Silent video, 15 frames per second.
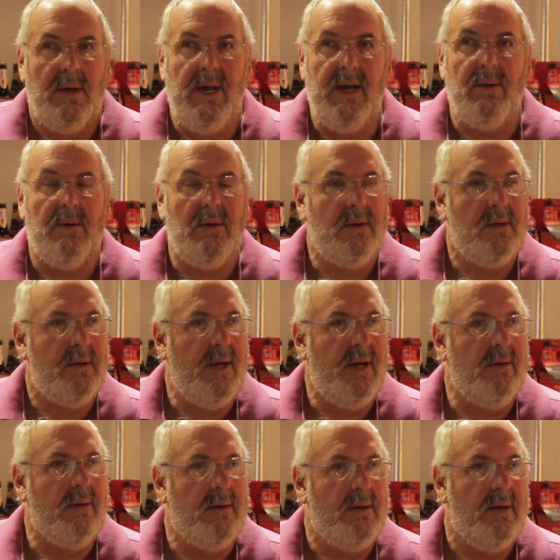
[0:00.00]
Equal.
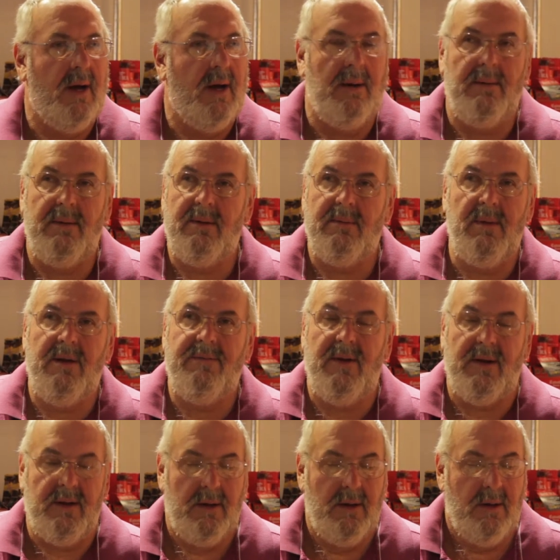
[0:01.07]
As a matter of
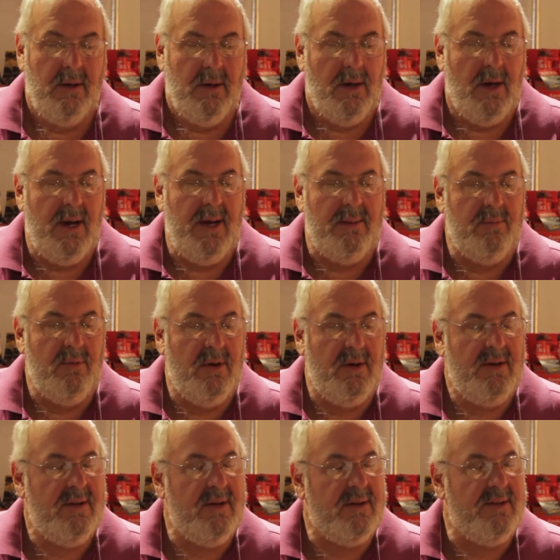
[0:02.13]
fact, I am really
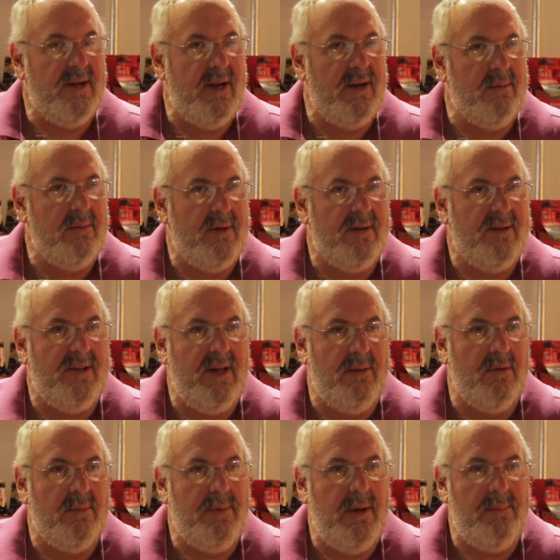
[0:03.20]
excited to see
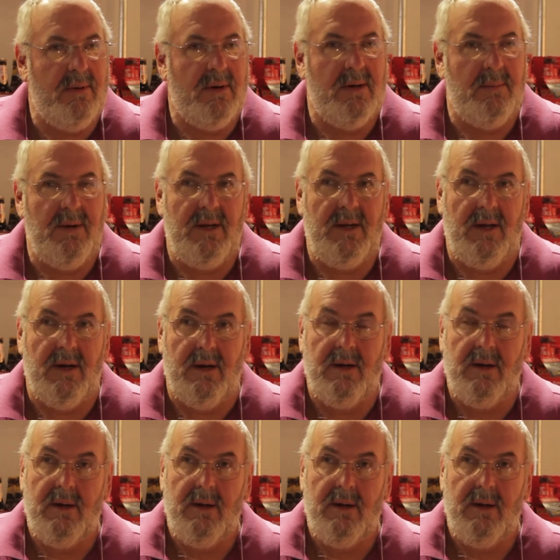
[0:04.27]
when people come in here,